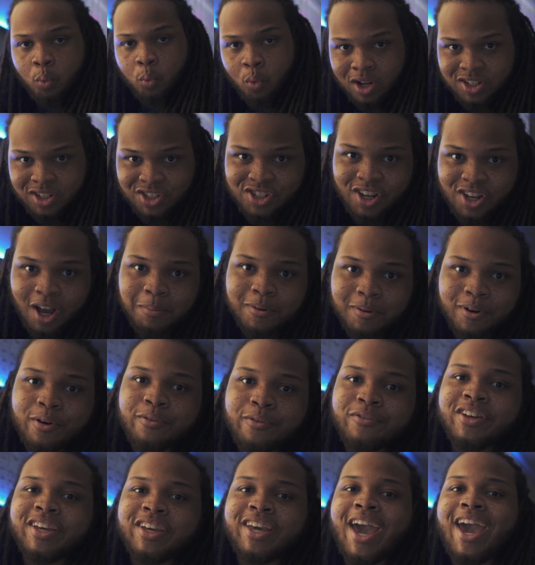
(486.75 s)
What's up,
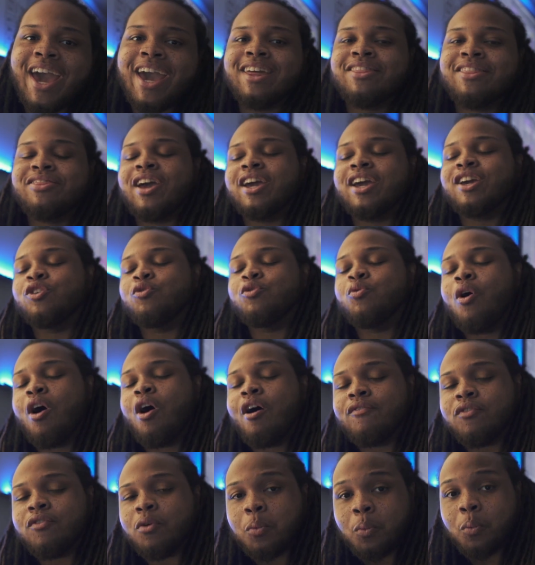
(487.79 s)
Groovy Gang? Thank you all
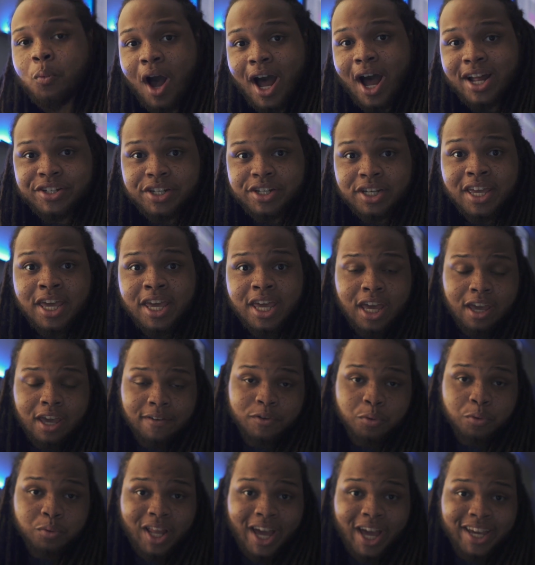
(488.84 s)
for watching. If
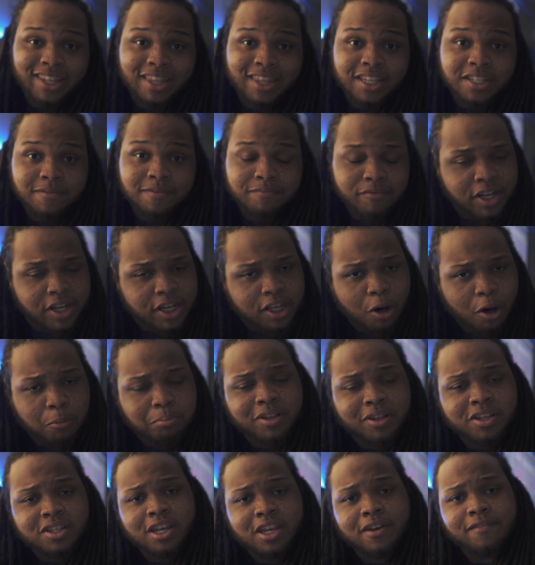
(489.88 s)
you like this video,
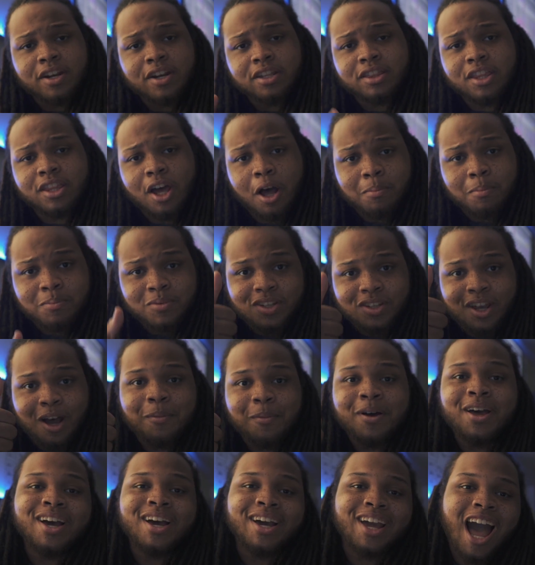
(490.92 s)
please give it a thumbs up,
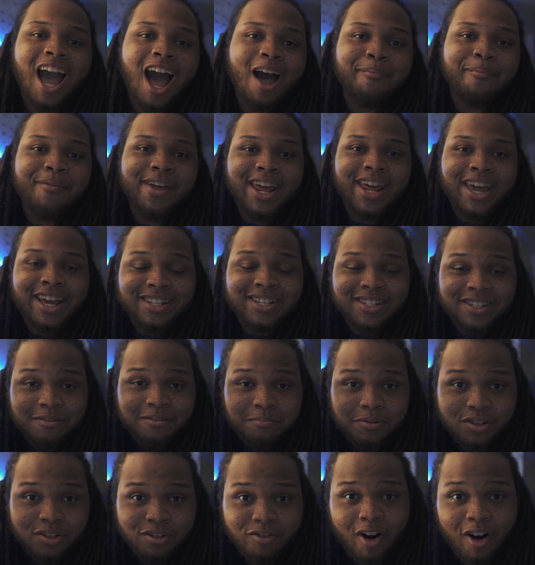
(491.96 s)
comment, and
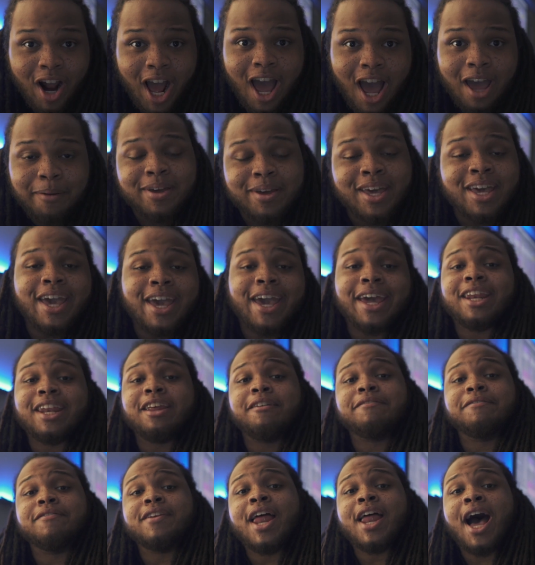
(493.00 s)
subscribe. And
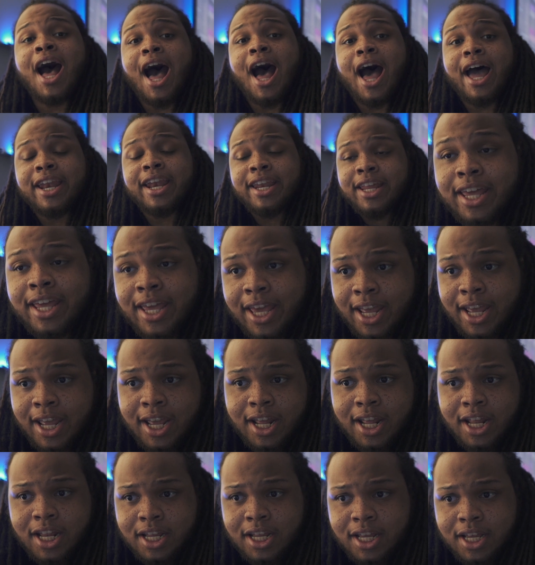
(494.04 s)
if not,
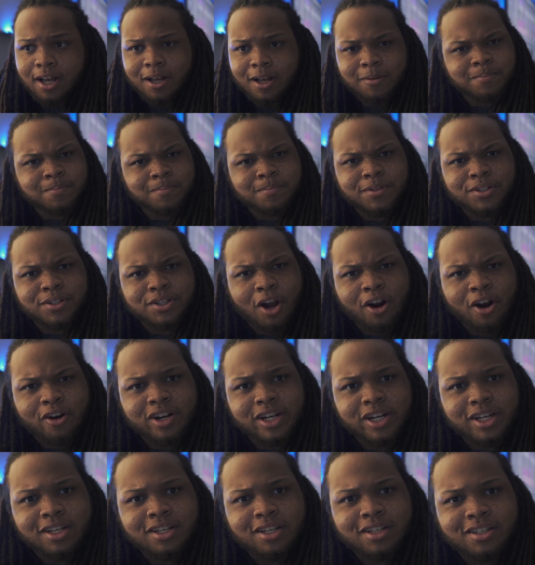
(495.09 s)
I'm
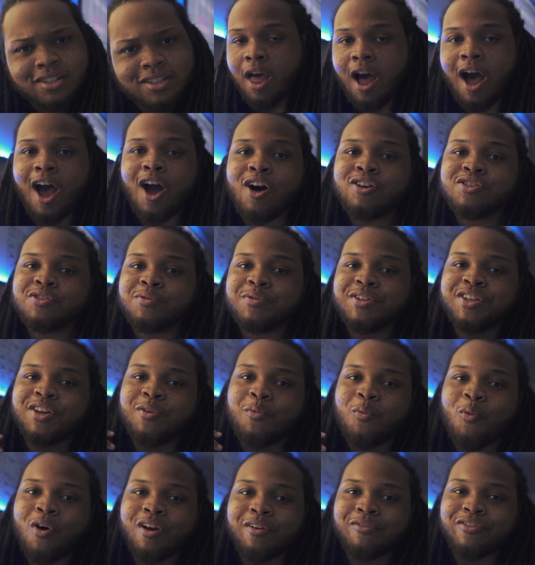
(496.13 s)
sorry. I also
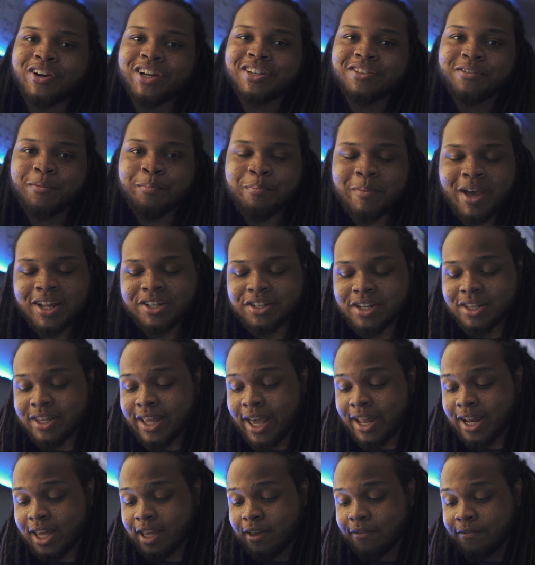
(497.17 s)
didn't want to forget to mention
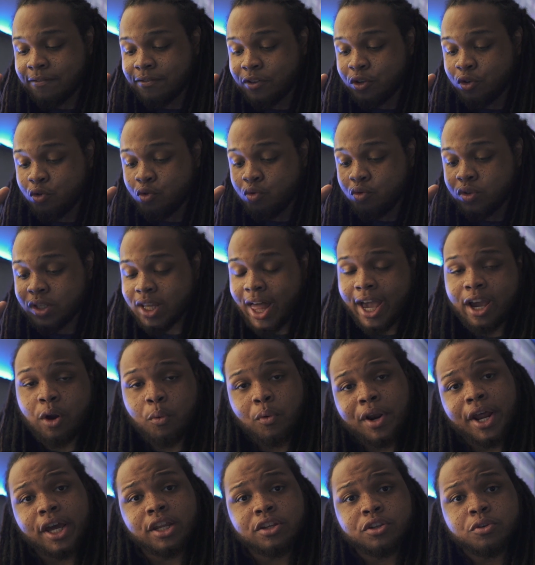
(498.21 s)
that if you like
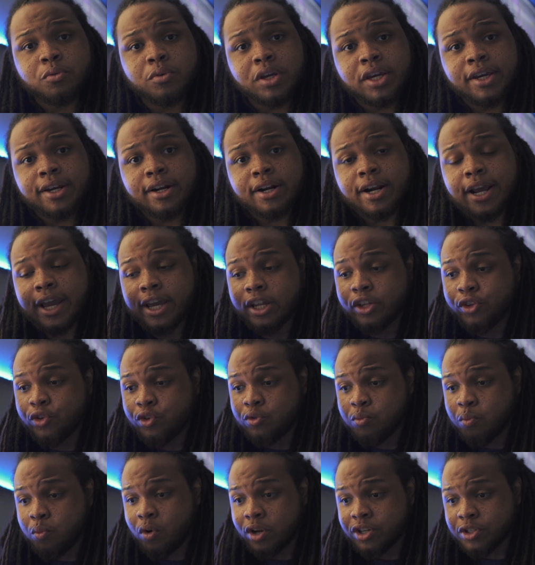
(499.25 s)
what I do here and
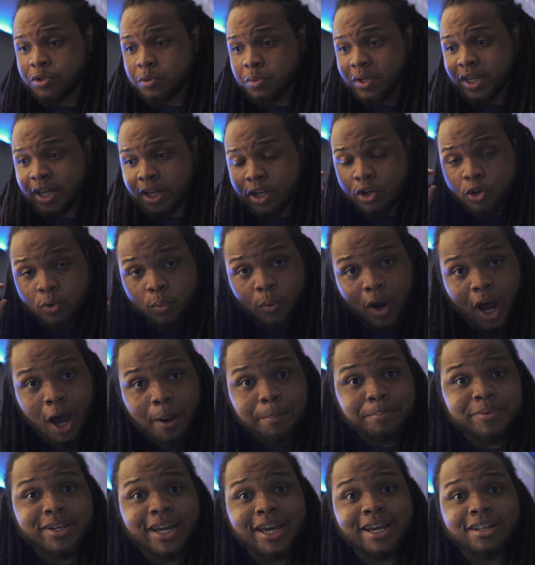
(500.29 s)
you want to get new
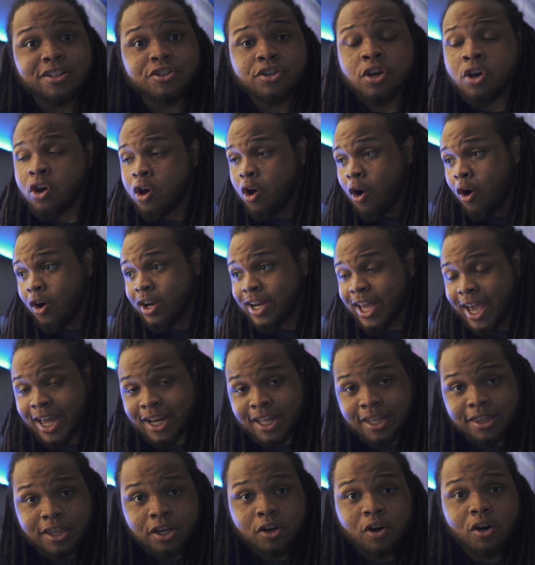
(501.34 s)
updates on
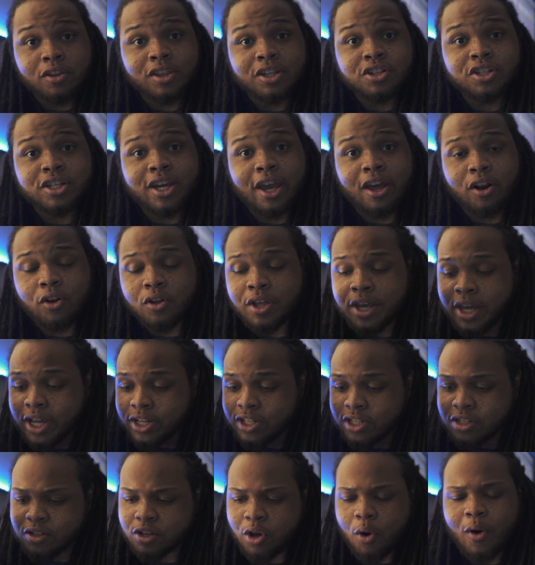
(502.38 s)
anything on the channel,
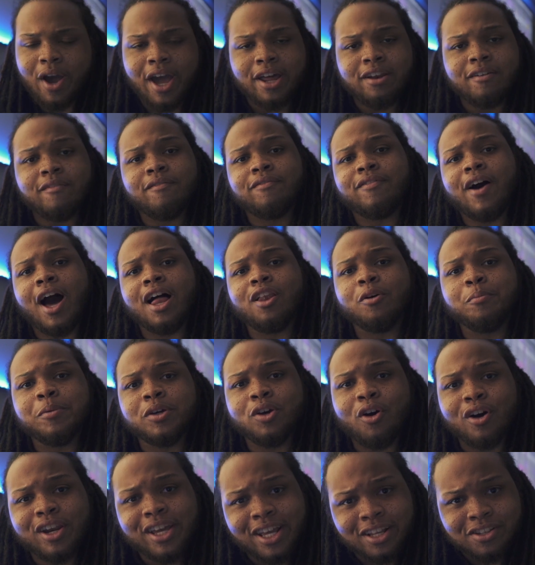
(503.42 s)
just go ahead and follow me
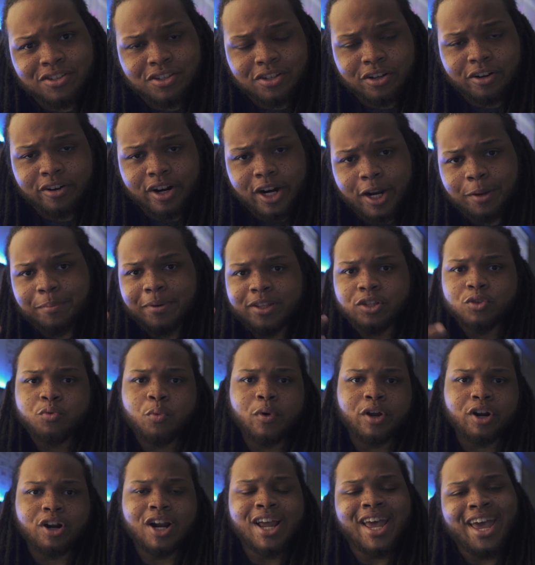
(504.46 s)
on Instagram and
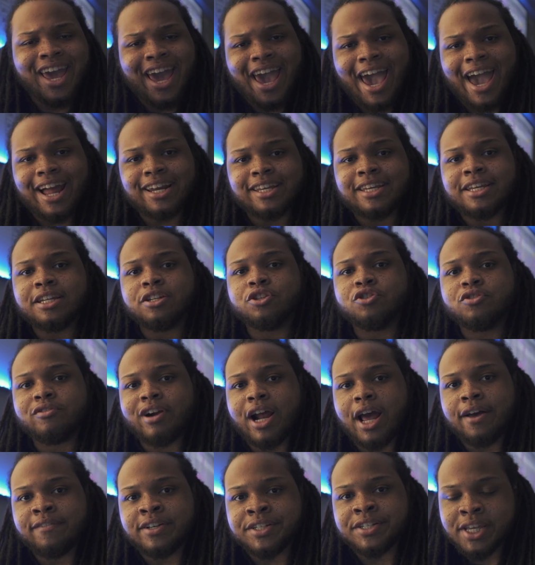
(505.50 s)
Twitter at Kid
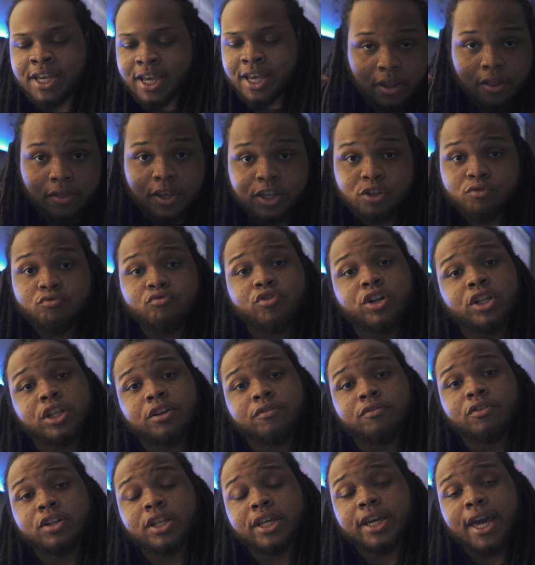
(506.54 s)
Travis. This really,
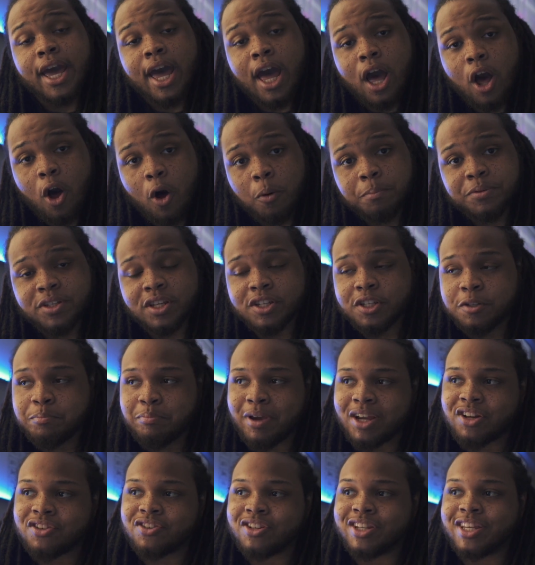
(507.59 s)
really helps,
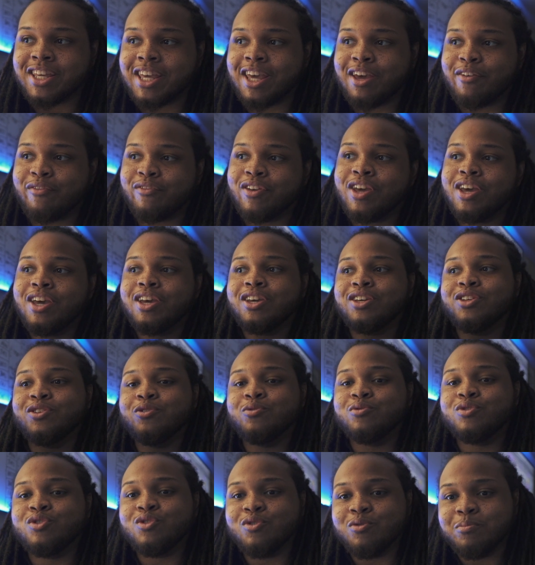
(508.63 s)
especially if
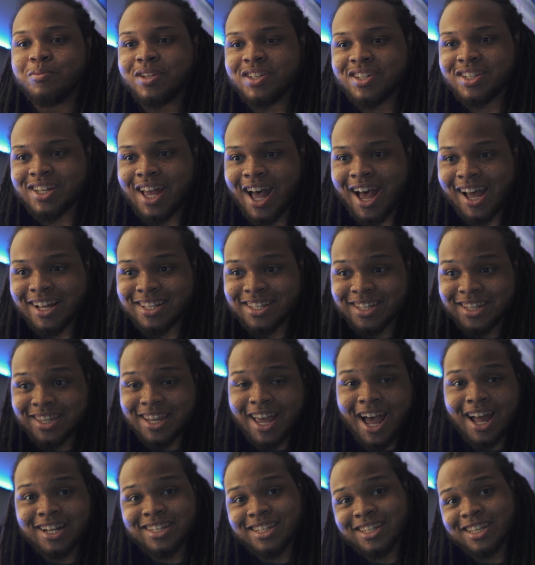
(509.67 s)
YouTube decides
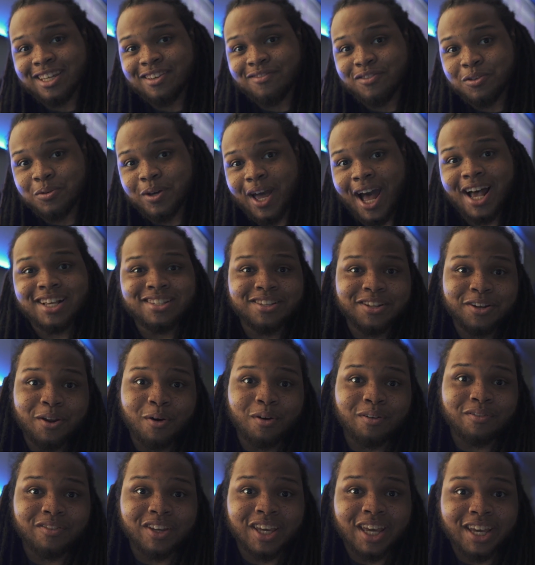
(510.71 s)
not to give you guys the
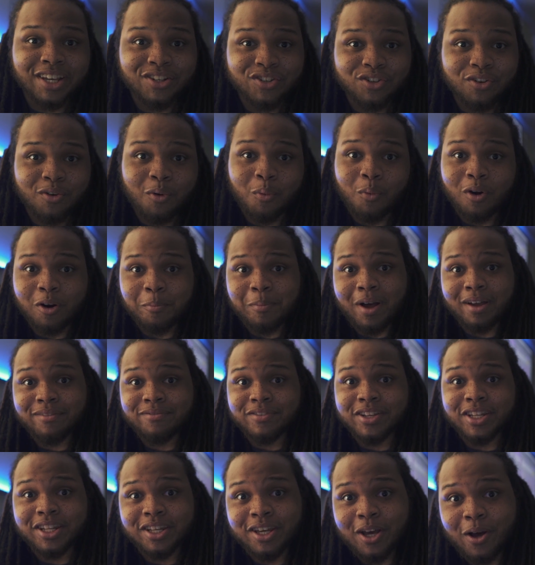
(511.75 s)
notification on one of my
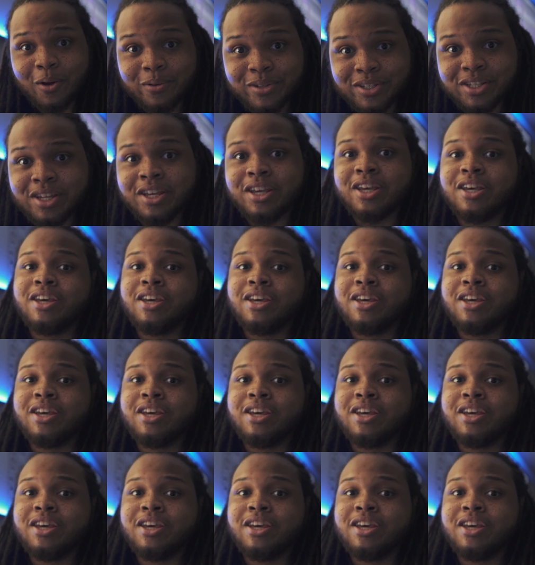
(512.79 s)
videos.